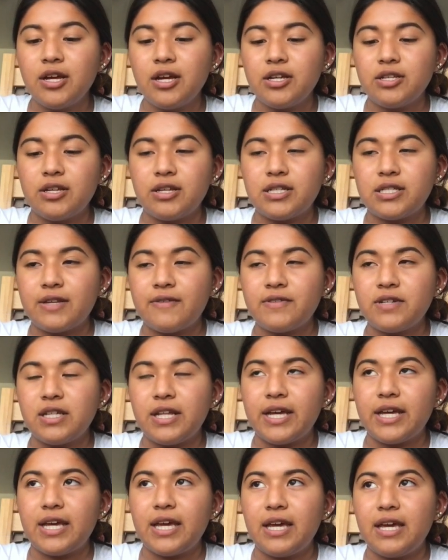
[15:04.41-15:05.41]
so I just have to
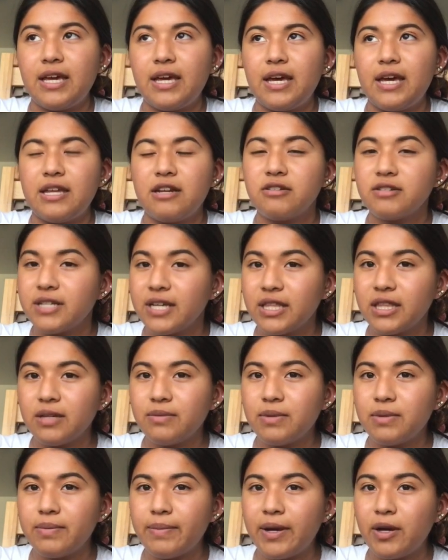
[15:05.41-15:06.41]
like annotate
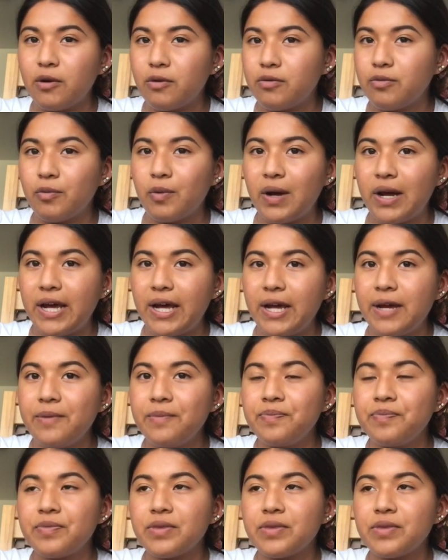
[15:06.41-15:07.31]
them in my own way.